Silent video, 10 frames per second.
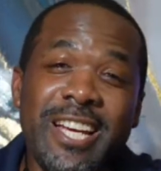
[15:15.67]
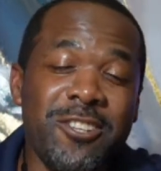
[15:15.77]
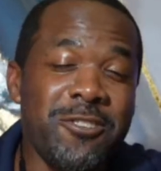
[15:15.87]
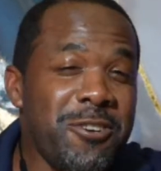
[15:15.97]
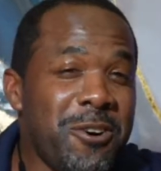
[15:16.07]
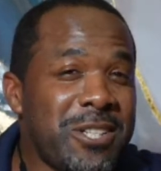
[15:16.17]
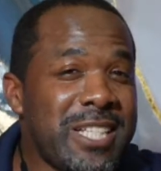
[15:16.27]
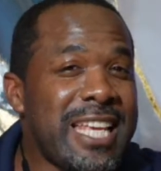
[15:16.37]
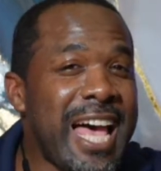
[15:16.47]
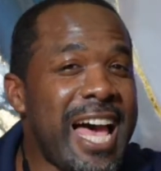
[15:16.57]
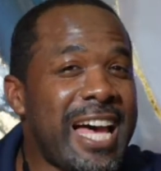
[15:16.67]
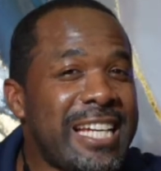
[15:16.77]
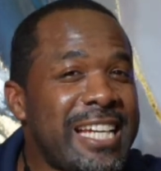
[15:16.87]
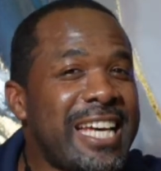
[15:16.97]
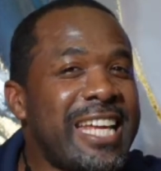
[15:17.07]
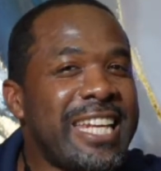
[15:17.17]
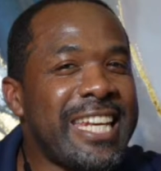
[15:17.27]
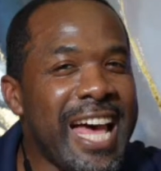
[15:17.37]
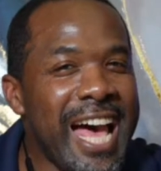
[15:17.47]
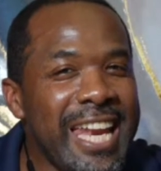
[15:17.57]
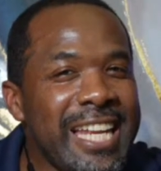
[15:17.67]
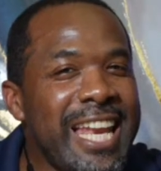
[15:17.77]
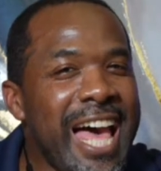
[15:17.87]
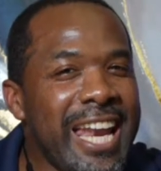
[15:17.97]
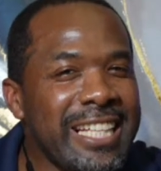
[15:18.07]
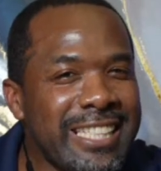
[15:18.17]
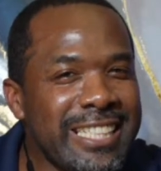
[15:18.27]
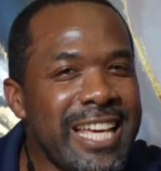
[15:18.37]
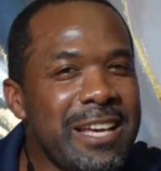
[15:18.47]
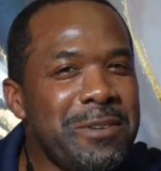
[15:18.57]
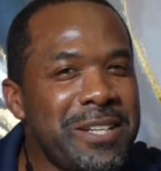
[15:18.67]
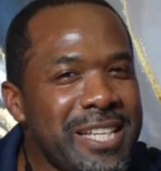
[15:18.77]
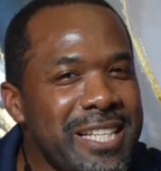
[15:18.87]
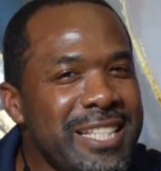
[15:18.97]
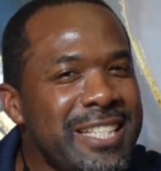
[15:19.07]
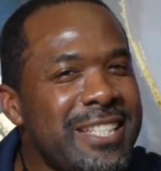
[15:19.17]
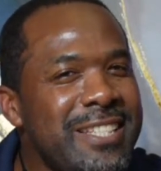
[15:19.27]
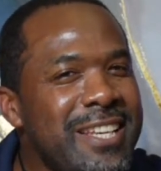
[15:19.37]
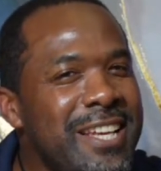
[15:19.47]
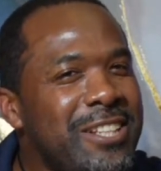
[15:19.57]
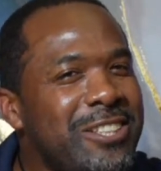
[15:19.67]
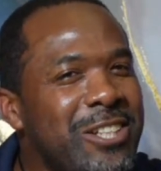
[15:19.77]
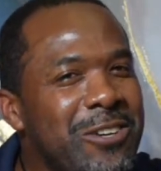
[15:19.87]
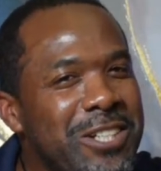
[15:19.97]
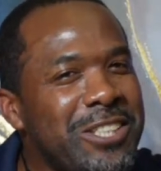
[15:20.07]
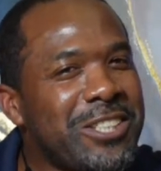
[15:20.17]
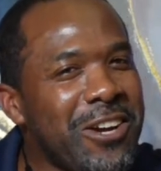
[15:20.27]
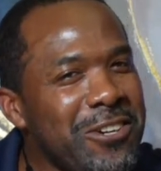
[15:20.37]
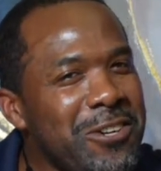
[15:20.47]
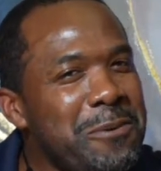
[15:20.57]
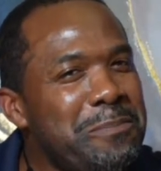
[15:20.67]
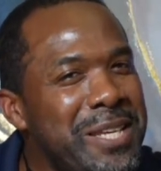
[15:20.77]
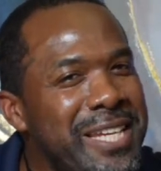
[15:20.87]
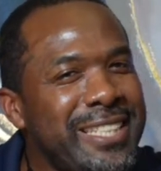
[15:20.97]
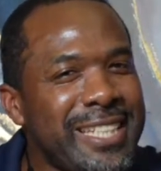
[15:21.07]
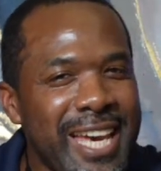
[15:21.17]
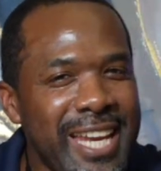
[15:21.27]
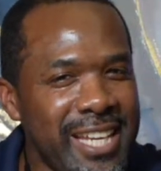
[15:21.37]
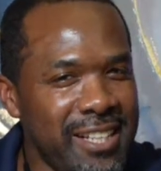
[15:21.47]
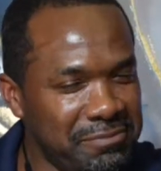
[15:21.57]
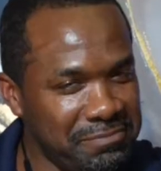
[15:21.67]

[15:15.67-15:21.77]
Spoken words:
You notice how not a lot of celebrities is throwing dirt on P. Diddy?